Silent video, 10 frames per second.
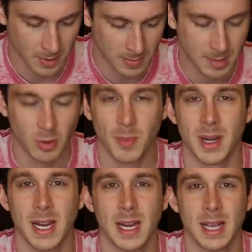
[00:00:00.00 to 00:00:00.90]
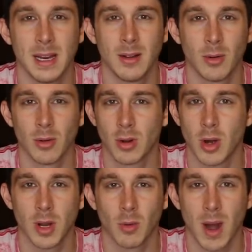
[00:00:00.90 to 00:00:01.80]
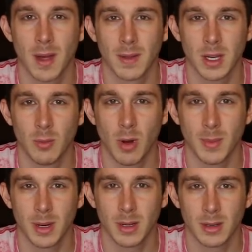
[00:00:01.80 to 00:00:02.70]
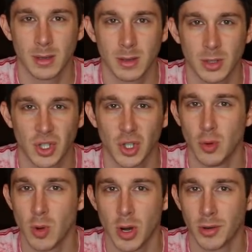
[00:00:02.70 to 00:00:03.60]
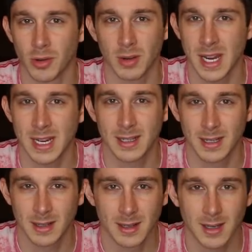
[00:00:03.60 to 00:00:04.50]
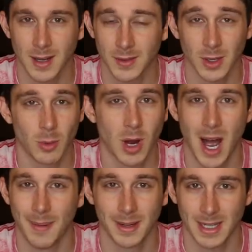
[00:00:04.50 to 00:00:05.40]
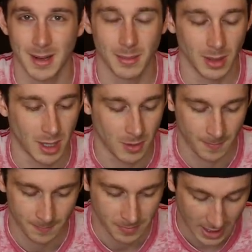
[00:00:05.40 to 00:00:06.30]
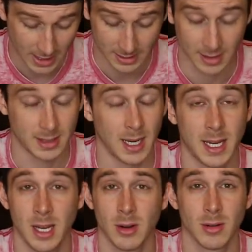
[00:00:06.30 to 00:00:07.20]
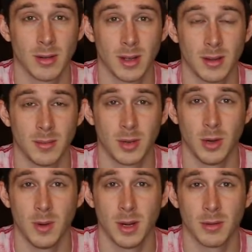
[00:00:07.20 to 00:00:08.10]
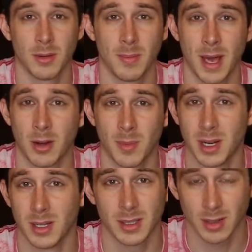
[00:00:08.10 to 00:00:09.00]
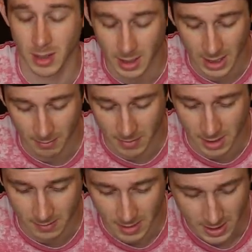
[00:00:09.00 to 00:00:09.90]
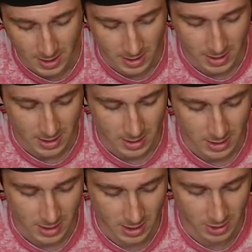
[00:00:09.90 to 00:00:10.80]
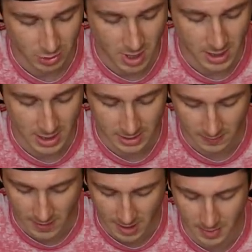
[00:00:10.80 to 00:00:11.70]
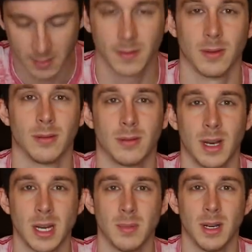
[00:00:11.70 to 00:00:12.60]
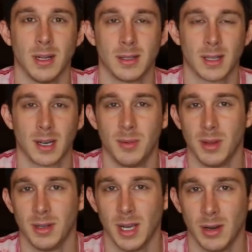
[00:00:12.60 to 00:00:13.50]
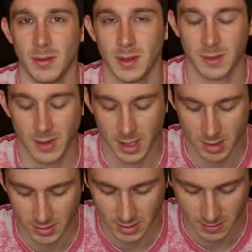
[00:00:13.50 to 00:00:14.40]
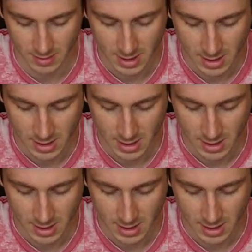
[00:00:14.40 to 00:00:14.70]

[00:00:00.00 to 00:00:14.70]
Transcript: people have been eating or going around that you'd want me to chew on or eat? If so, comment down below. I guess the stickier, the gooier, the better, because you're gonna get me trying not to vomit for 8 minutes. That could be the title of this video. So